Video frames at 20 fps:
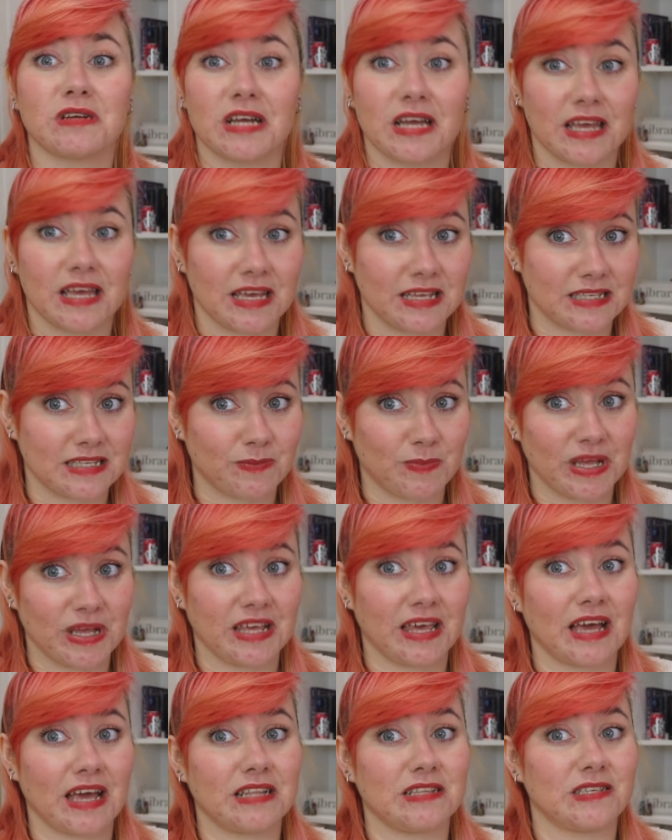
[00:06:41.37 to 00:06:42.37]
It's been
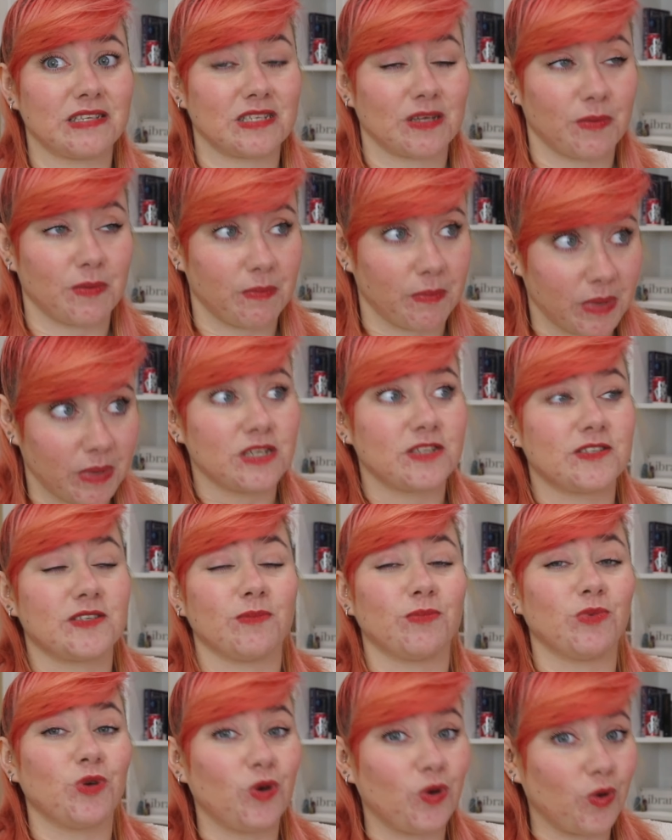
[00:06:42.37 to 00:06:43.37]
getting some
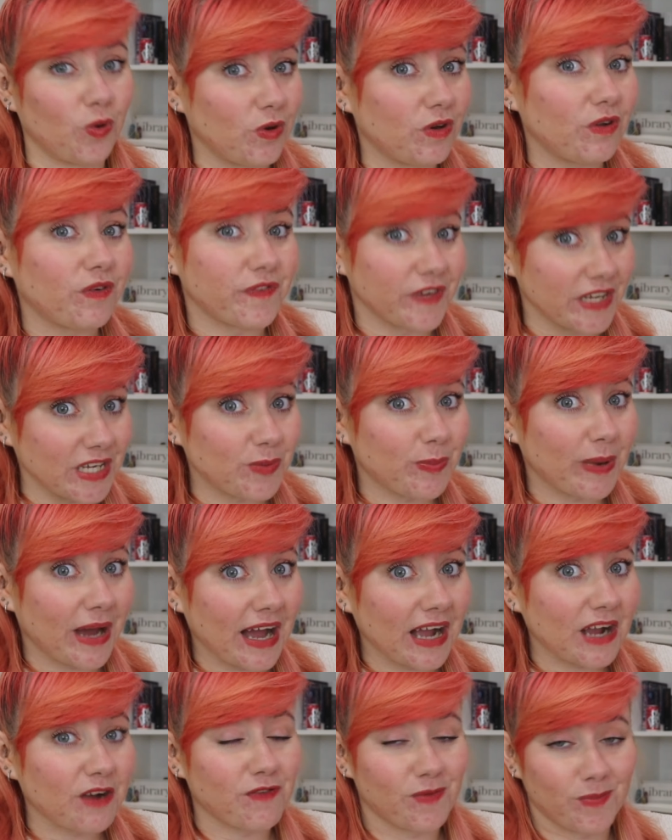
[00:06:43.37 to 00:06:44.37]
some good
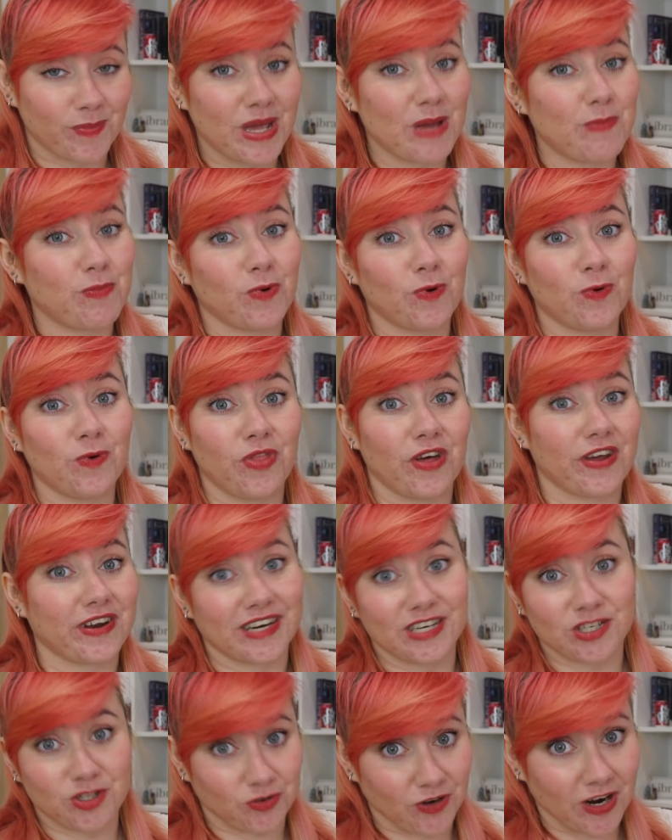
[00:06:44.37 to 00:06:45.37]
feedback from people that
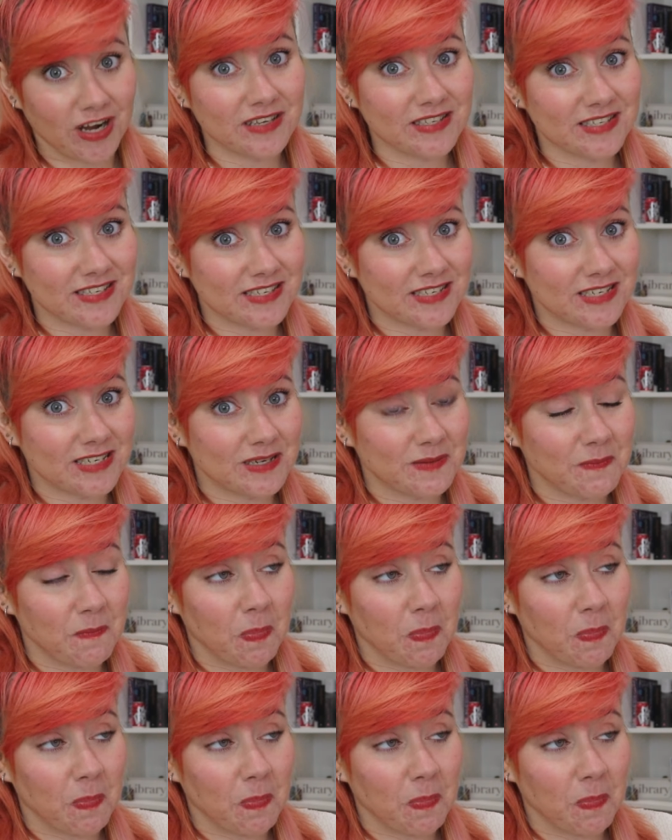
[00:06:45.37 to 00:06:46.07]
I trust.